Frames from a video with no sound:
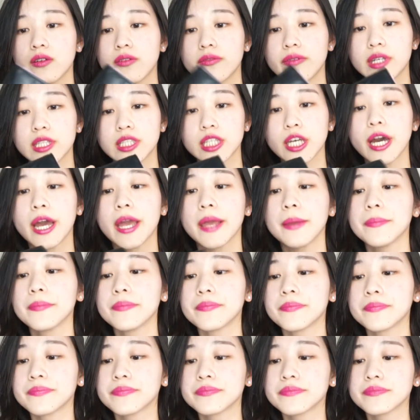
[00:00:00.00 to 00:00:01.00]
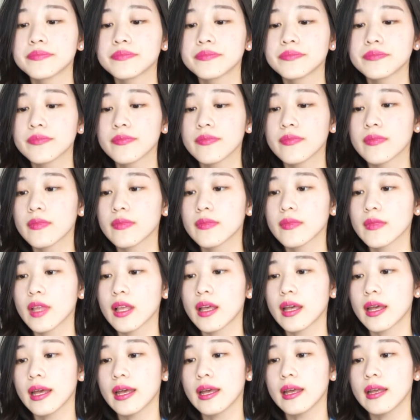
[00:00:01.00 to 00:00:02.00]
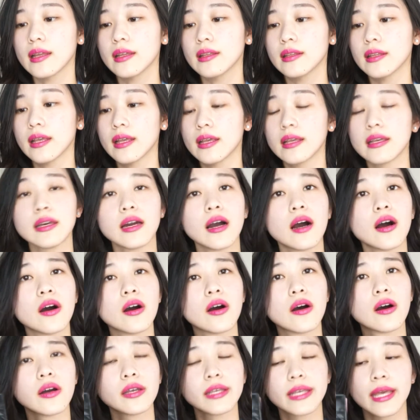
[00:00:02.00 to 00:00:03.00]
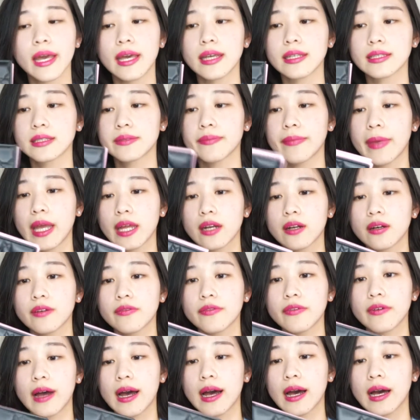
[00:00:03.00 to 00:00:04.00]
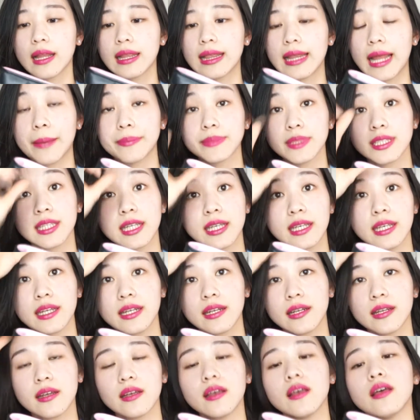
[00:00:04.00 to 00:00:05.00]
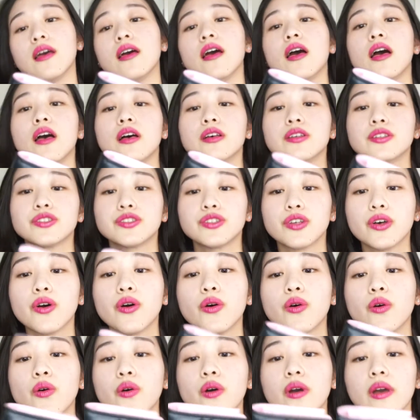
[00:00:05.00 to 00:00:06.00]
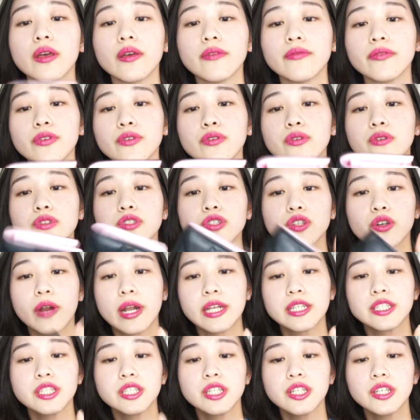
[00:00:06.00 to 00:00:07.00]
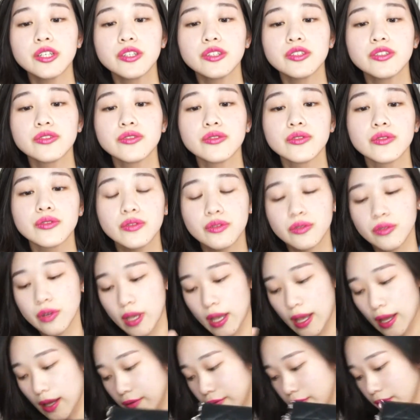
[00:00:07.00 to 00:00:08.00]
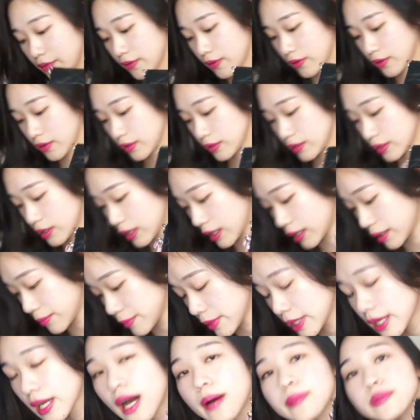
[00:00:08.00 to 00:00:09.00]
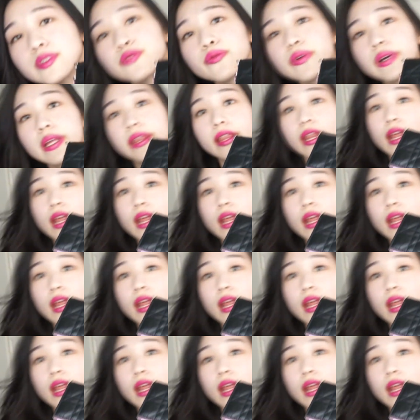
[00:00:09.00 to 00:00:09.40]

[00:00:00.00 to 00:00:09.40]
over time. And oh yeah, it's made of lambskin, so if you scratch it, you have it comes with